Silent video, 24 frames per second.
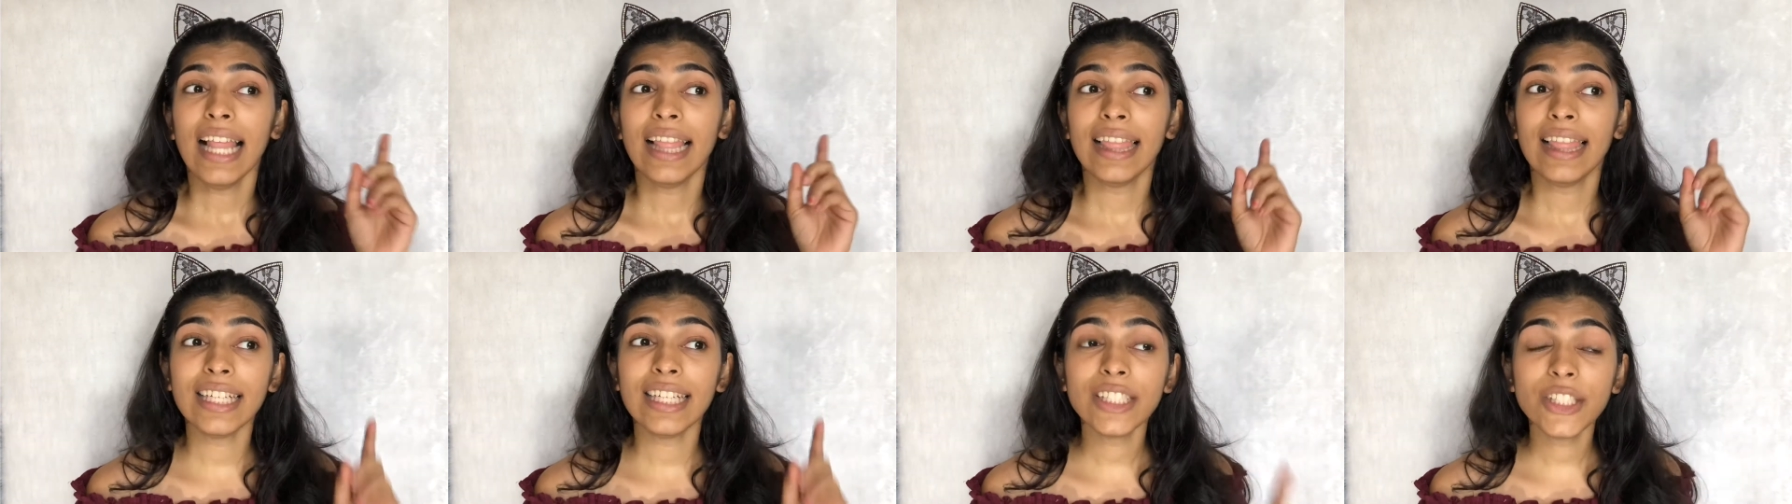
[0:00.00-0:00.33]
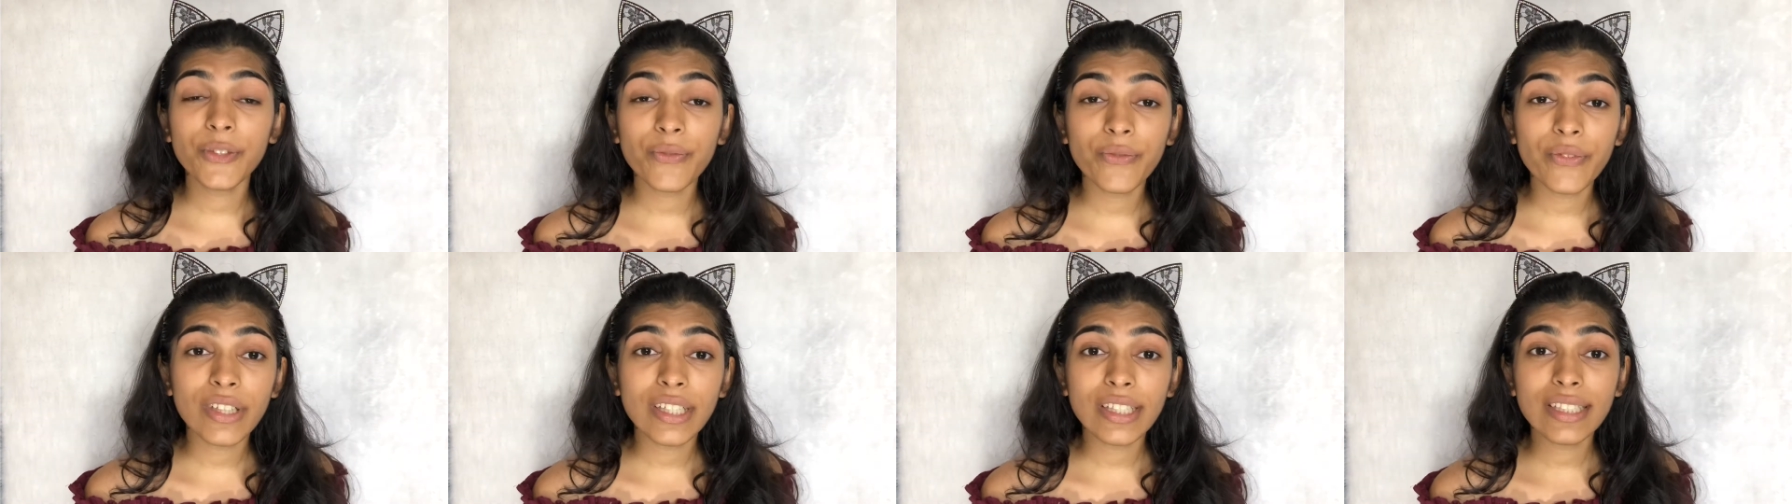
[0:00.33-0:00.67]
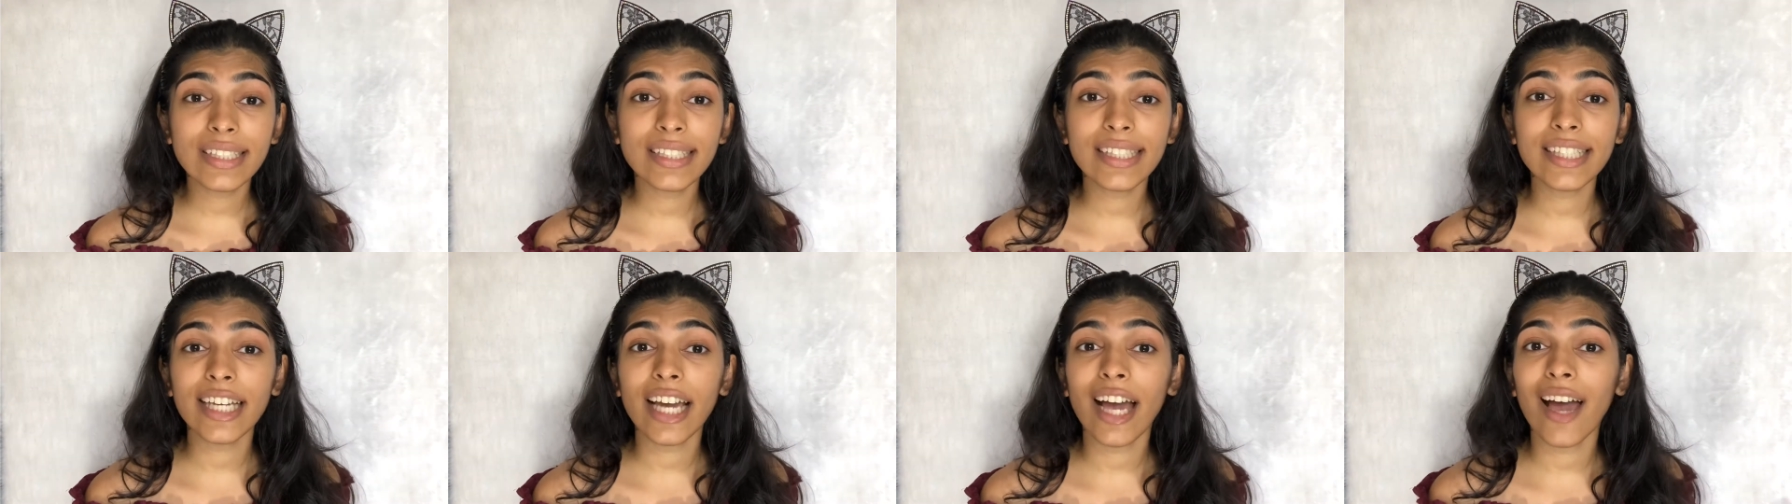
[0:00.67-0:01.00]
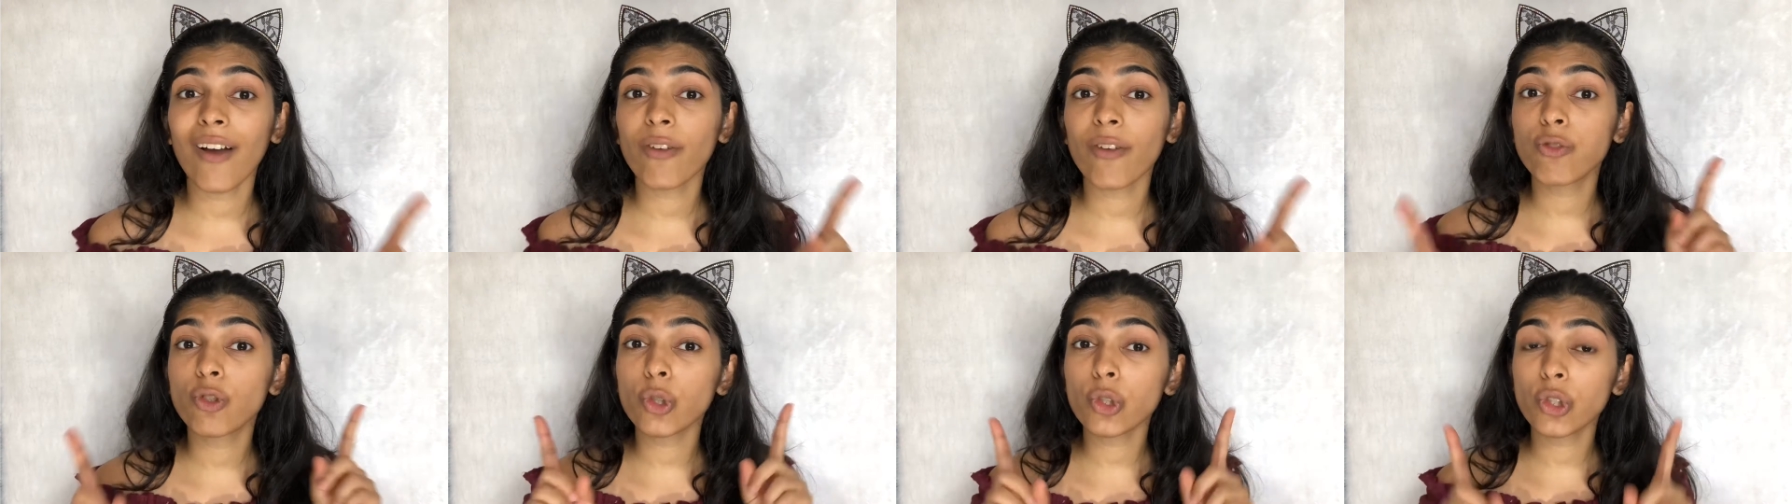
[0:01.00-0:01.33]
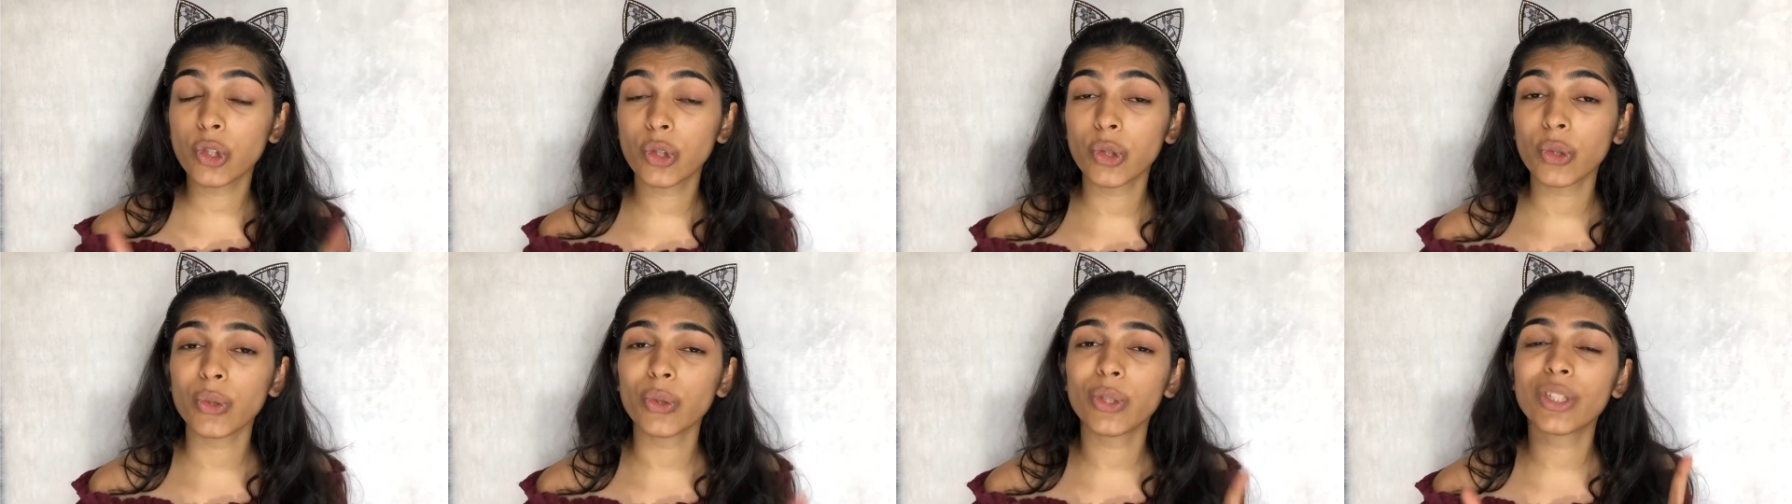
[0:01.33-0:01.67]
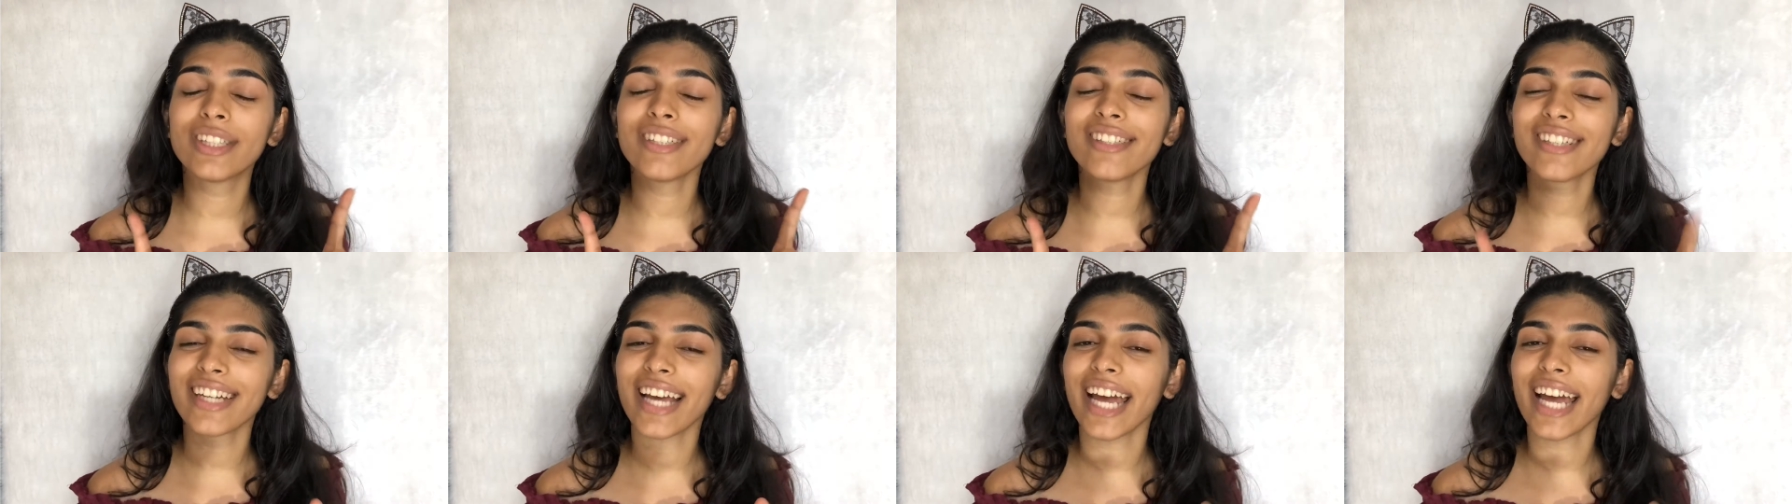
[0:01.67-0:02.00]
let's first see how to
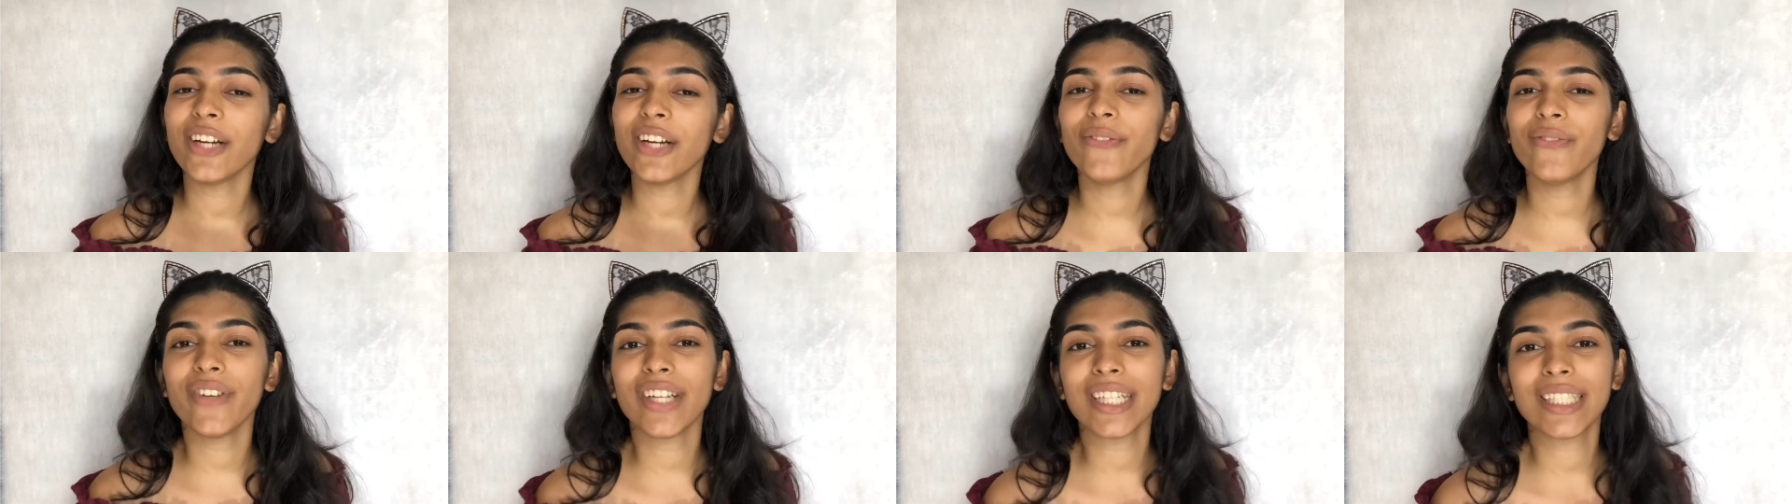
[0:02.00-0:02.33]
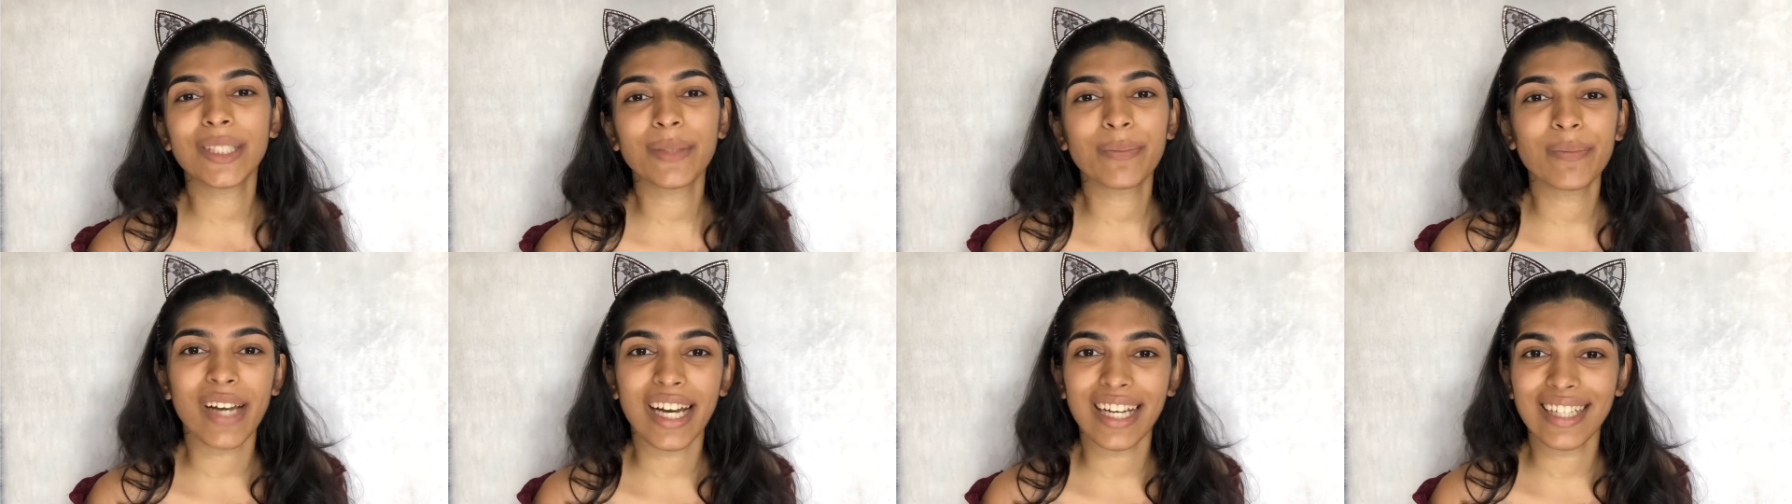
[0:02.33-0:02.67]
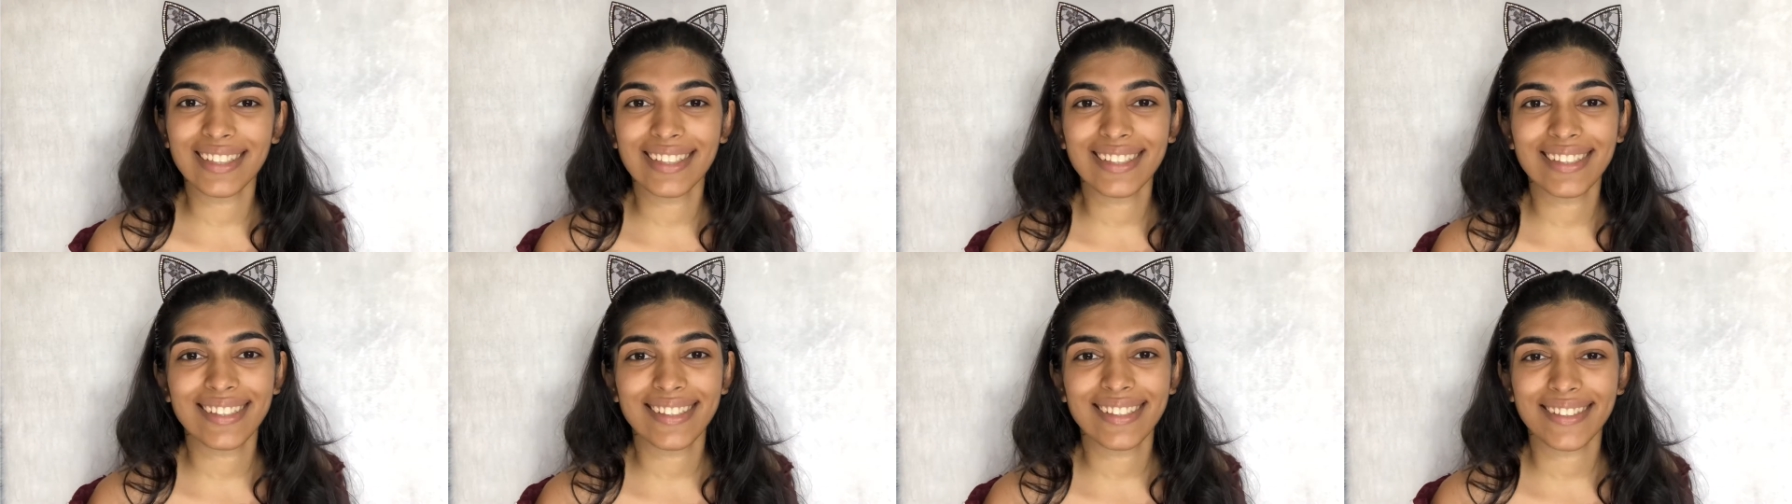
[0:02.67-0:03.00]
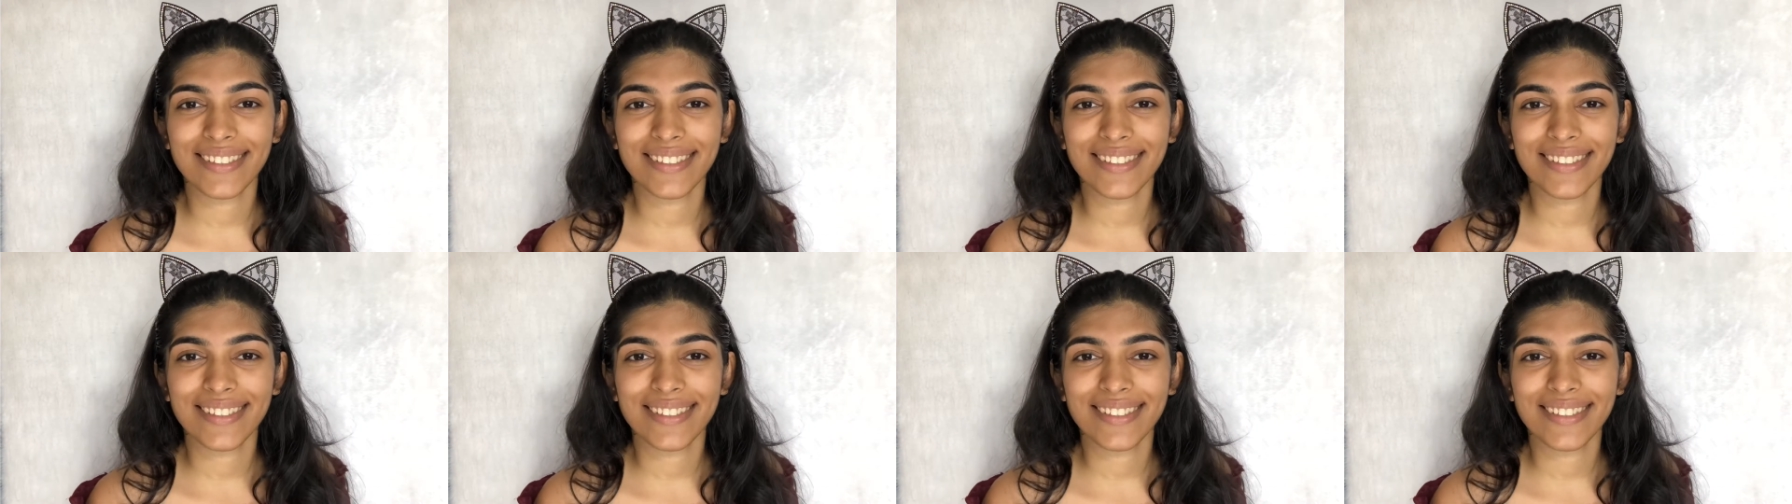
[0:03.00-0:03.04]
choose the right face mask.